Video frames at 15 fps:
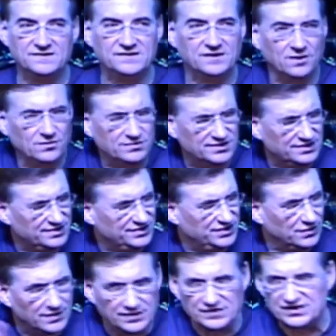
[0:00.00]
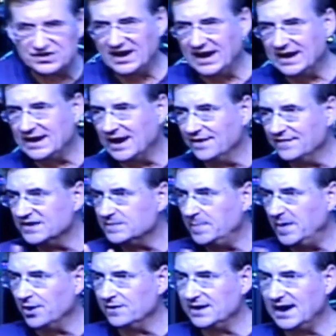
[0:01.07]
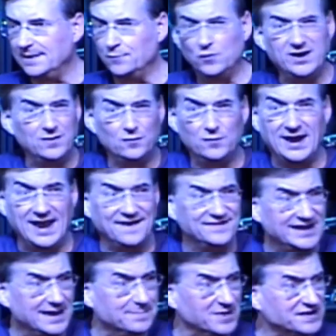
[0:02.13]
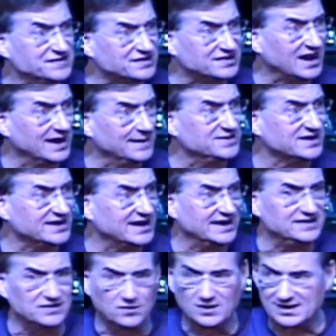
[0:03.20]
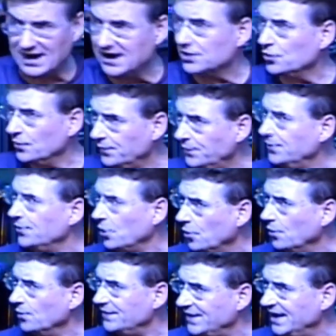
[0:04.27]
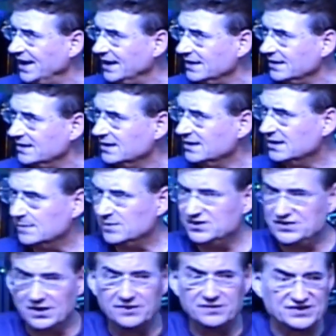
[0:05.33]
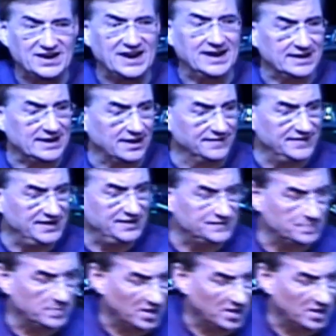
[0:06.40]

So do you understand how this paradigm, we haven't had much time tonight to go through the whole thing, but do you understand how these